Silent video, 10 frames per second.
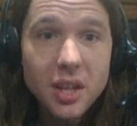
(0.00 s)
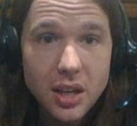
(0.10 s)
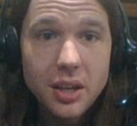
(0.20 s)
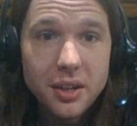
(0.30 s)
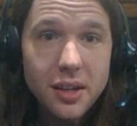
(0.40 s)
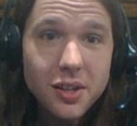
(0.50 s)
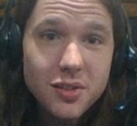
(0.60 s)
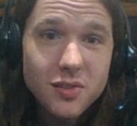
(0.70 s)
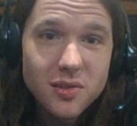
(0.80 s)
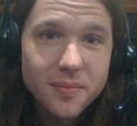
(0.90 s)
He
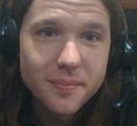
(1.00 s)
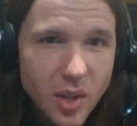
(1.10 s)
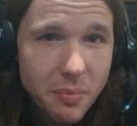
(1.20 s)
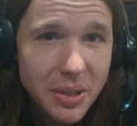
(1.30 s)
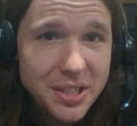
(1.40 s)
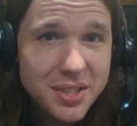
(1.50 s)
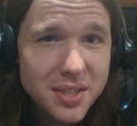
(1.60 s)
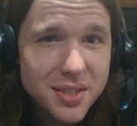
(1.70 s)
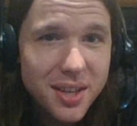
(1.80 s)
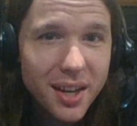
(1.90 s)
does." Best
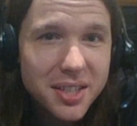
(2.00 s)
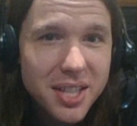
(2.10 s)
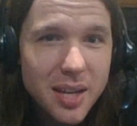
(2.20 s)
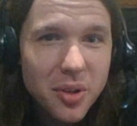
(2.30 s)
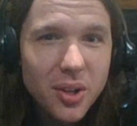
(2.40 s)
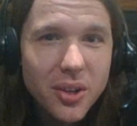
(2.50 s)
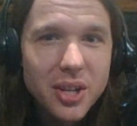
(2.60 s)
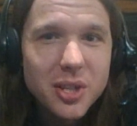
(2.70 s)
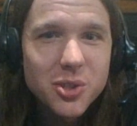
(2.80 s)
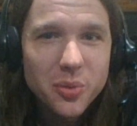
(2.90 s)
snack table,
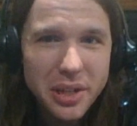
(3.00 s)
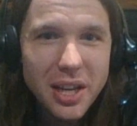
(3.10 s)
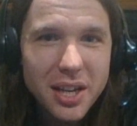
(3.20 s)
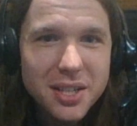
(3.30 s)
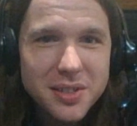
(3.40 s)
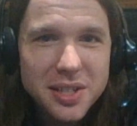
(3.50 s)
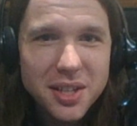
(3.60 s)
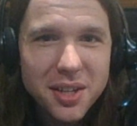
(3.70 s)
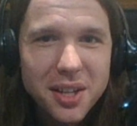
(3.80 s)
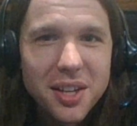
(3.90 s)

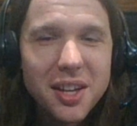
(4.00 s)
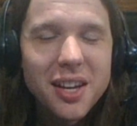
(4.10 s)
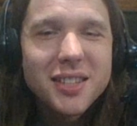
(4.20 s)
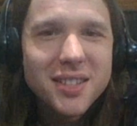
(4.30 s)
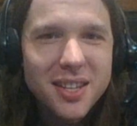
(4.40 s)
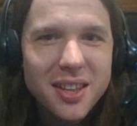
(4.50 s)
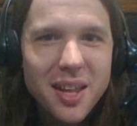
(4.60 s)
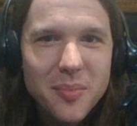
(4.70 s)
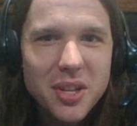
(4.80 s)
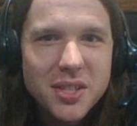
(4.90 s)
2018. I say
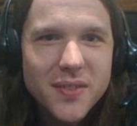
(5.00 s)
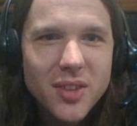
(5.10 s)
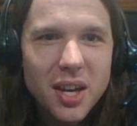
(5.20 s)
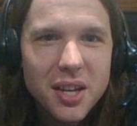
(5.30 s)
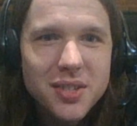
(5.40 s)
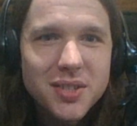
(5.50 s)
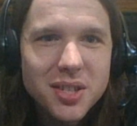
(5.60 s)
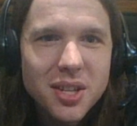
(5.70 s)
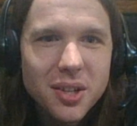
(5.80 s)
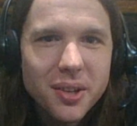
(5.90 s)
that because of the iced
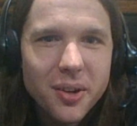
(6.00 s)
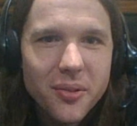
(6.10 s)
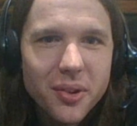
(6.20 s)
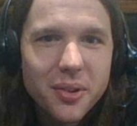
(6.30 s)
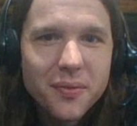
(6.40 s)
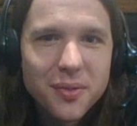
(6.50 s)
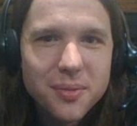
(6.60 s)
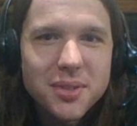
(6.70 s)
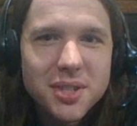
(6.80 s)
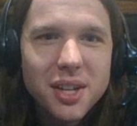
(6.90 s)
tea alone, though the
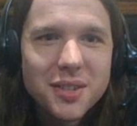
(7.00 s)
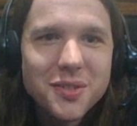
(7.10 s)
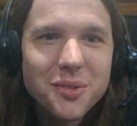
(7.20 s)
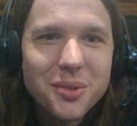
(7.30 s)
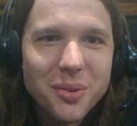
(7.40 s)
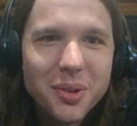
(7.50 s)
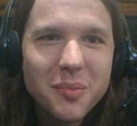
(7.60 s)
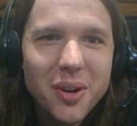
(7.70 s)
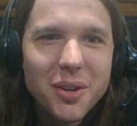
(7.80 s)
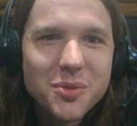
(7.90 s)
fruit snacks and
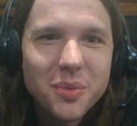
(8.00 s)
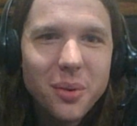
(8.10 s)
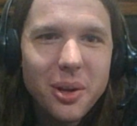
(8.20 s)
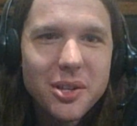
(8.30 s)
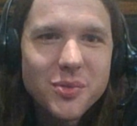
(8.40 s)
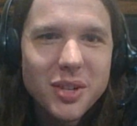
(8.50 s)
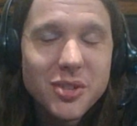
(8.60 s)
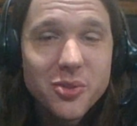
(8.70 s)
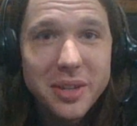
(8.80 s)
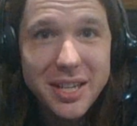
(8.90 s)
granola bars were great as well.
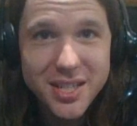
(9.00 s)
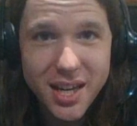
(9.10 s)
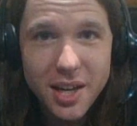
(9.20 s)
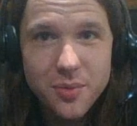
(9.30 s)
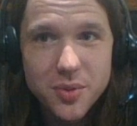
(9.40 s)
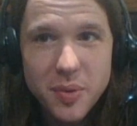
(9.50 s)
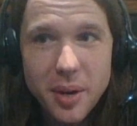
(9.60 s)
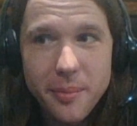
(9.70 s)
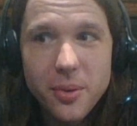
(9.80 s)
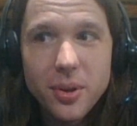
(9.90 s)
2010 was
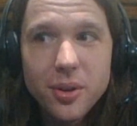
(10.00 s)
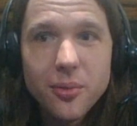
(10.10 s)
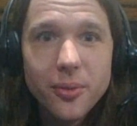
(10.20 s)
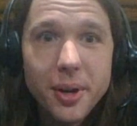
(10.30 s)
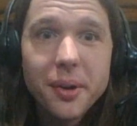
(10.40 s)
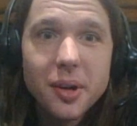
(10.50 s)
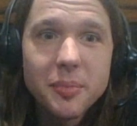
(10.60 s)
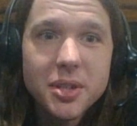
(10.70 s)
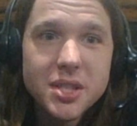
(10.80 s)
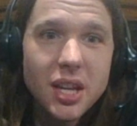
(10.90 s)
probably a good
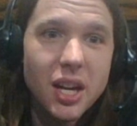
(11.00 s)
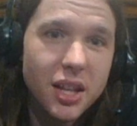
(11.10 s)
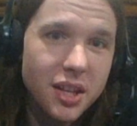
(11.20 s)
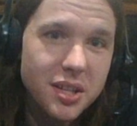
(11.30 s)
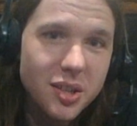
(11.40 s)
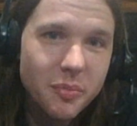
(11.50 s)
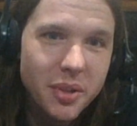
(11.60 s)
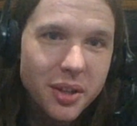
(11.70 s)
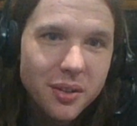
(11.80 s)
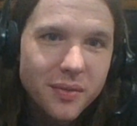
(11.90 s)
runner-up because that had the dill
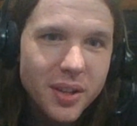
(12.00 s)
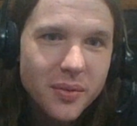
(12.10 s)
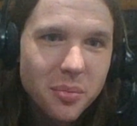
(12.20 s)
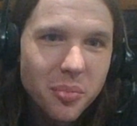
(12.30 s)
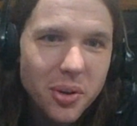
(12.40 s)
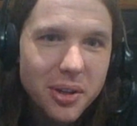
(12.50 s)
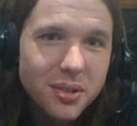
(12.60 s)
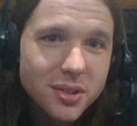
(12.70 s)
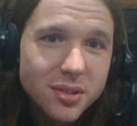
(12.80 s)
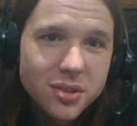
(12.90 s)
pickle-flavored
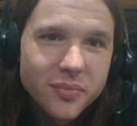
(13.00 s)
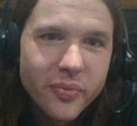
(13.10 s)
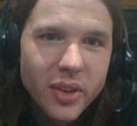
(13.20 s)
Pringles.